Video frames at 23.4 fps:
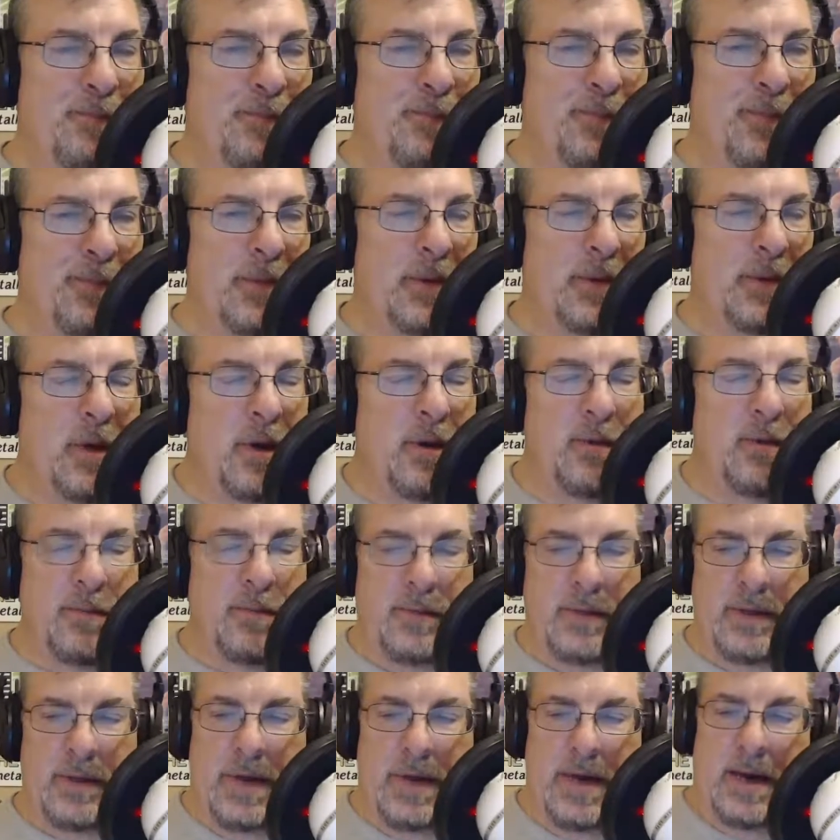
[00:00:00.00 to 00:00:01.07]
So
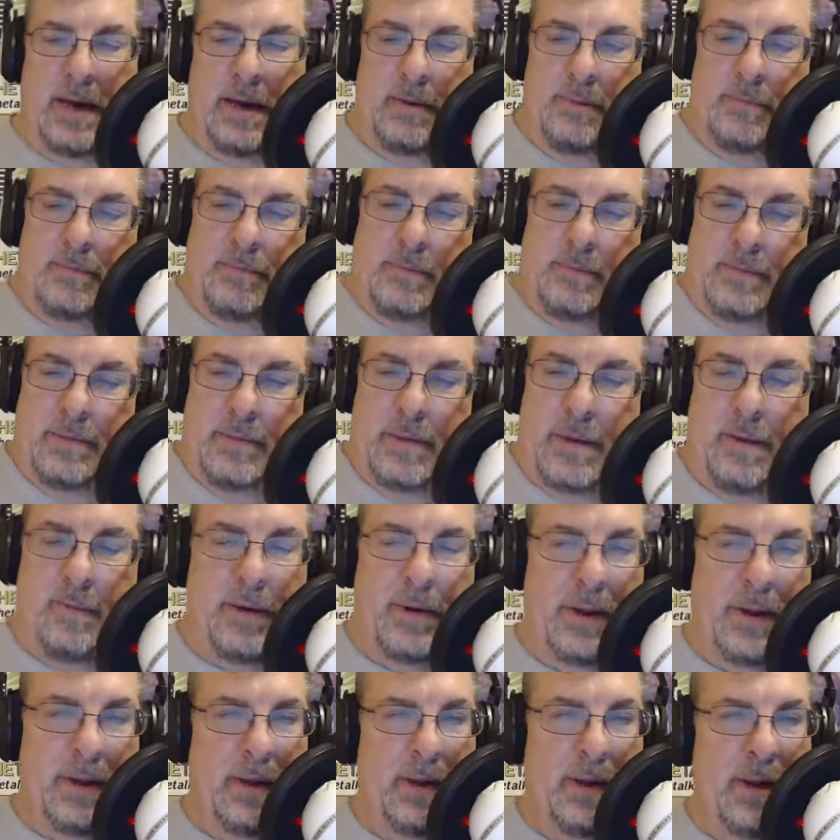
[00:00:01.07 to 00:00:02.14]
I
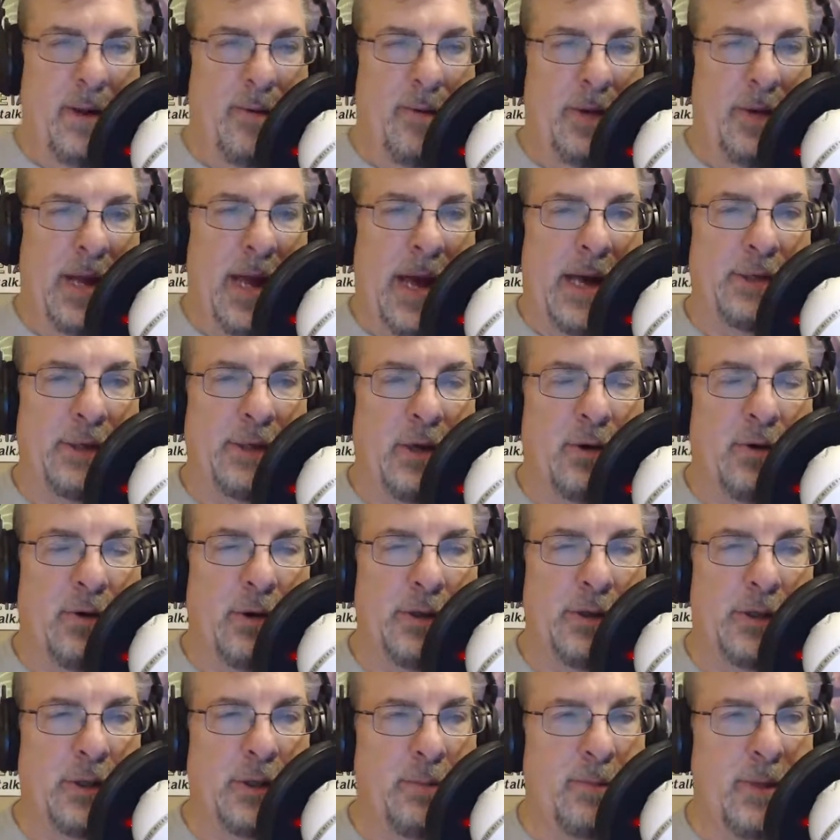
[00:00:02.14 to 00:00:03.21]
want to ask you,
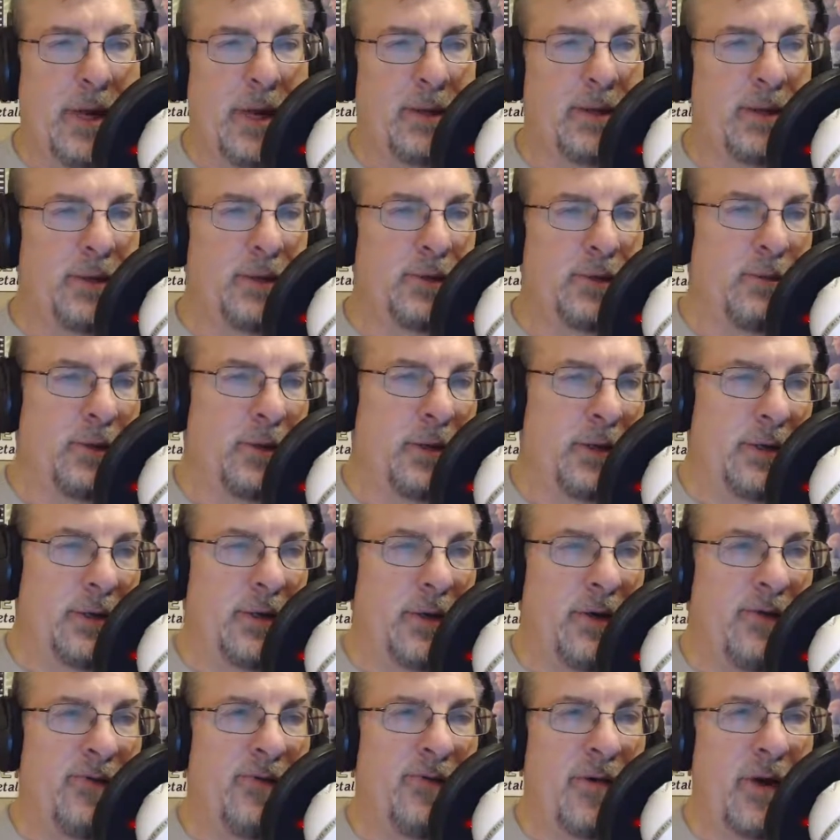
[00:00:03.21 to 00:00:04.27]
Christel, about this one because I
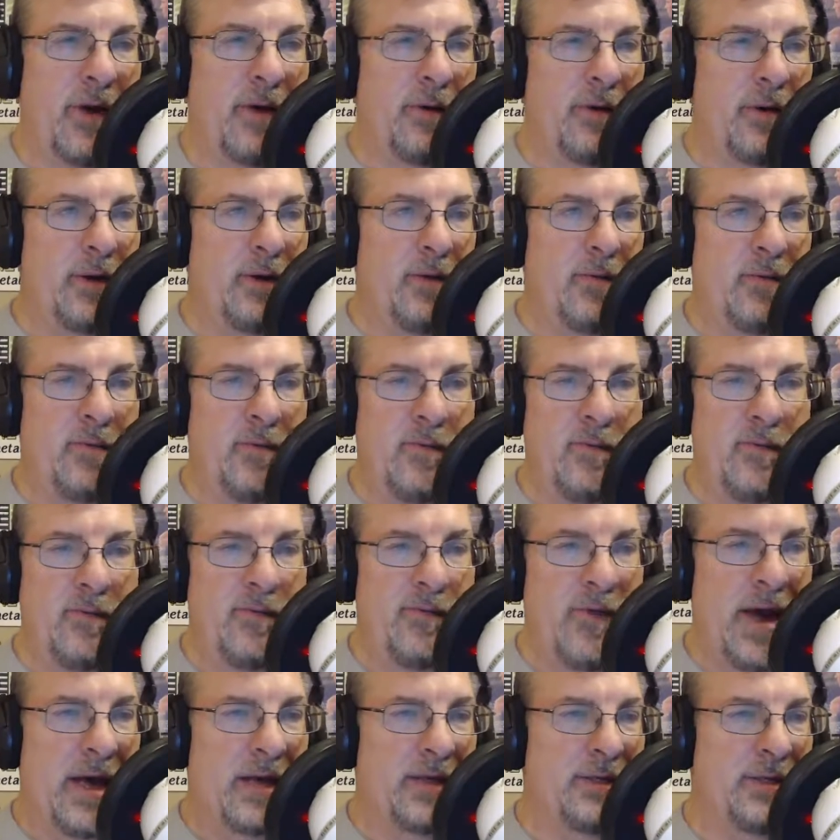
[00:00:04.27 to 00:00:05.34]
found it
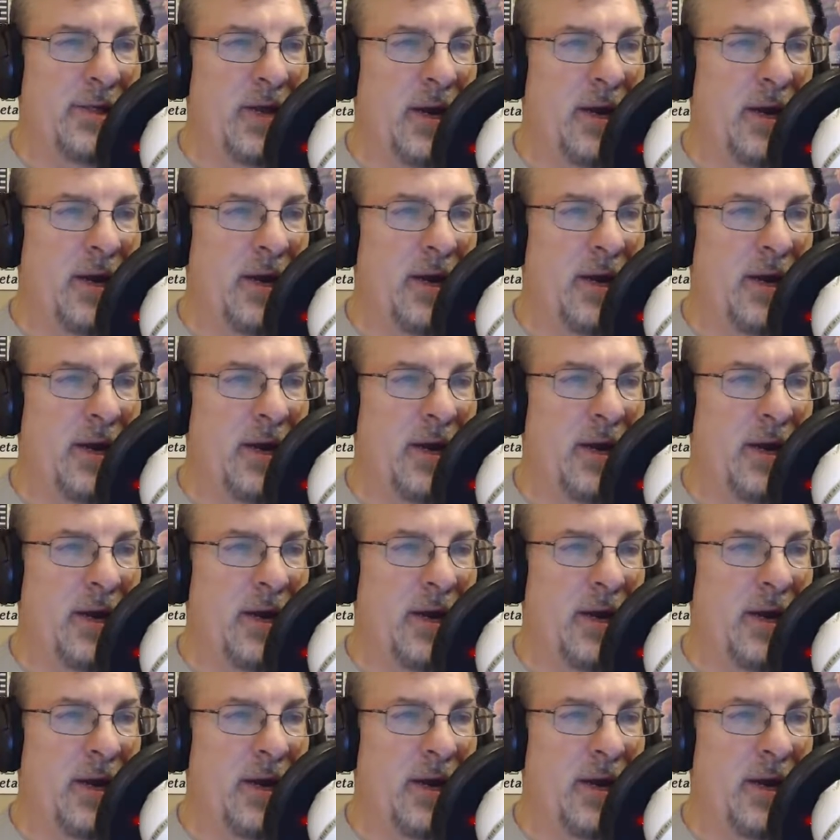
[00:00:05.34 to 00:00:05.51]
fascinating.